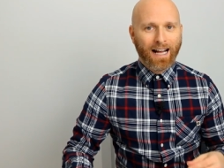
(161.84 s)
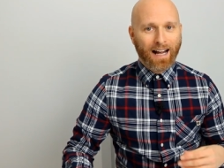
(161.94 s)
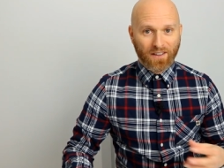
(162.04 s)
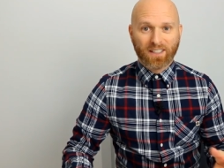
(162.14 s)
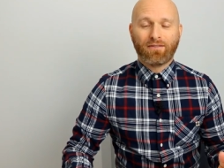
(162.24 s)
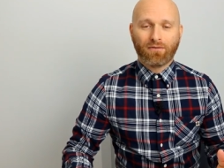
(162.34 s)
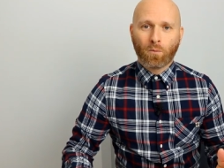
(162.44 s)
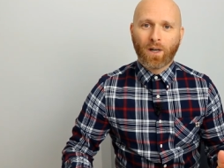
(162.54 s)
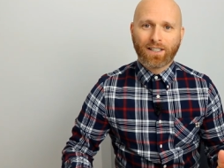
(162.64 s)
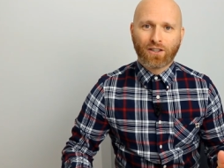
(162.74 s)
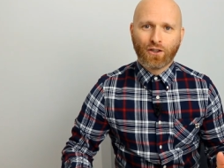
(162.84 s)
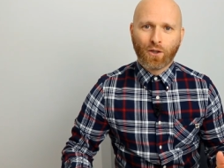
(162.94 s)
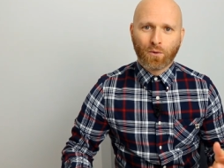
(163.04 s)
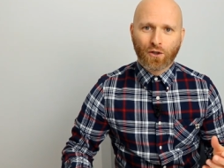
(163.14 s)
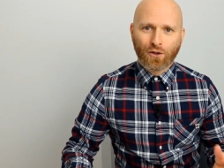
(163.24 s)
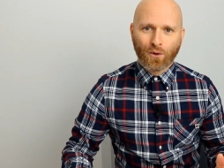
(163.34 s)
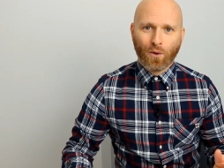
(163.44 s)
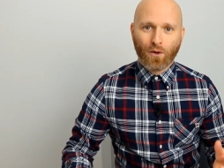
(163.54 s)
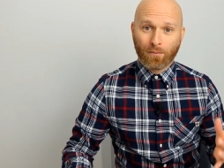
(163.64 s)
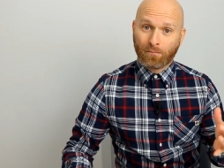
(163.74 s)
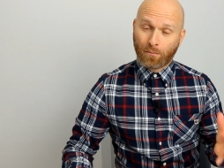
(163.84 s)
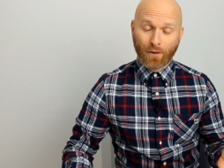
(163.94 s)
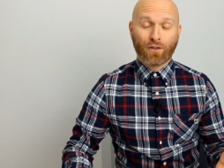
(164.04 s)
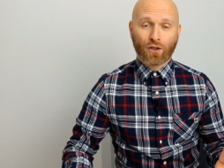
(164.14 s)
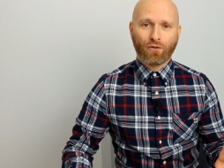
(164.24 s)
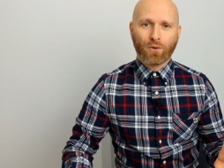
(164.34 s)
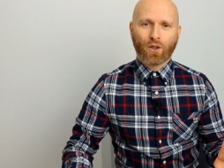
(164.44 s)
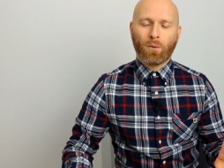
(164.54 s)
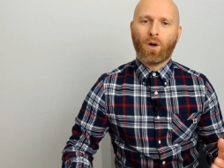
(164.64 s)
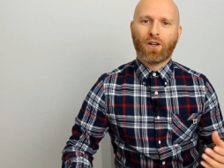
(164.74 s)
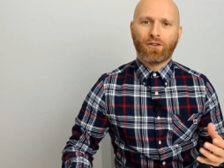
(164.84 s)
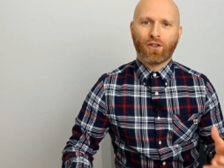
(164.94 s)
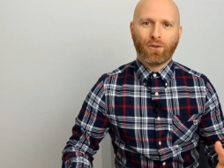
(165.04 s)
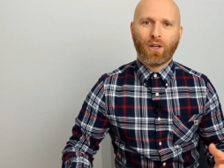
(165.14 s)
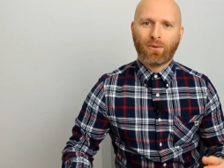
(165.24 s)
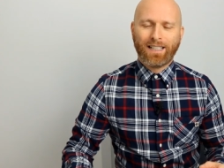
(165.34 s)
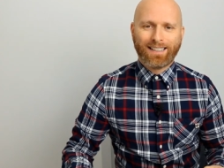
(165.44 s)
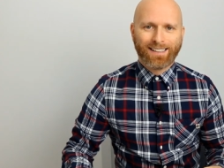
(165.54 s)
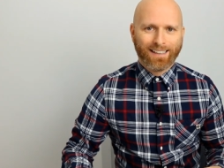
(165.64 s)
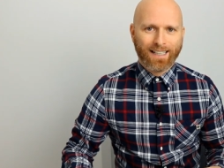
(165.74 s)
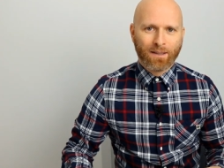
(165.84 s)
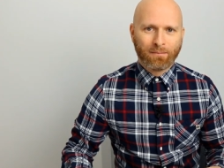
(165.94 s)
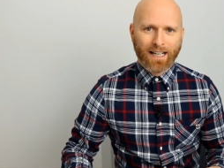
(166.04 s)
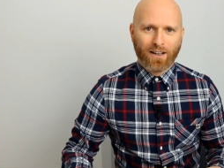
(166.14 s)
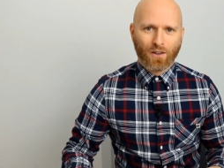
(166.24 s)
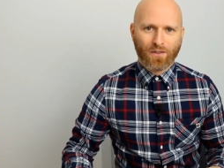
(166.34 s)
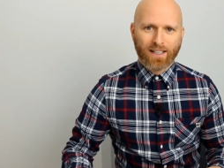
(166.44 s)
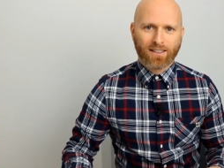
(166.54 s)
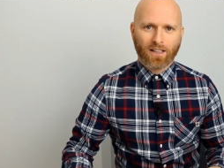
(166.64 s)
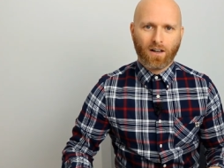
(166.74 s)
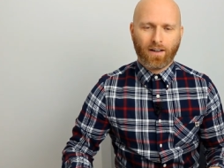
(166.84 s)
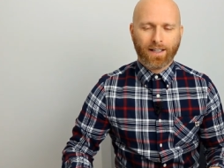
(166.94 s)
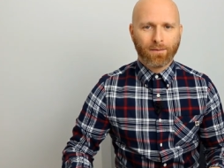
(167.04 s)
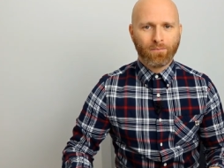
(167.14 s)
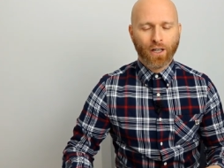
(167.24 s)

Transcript: and the different ways that you would store them, but for screw top wines you don't need to lay them down on their side.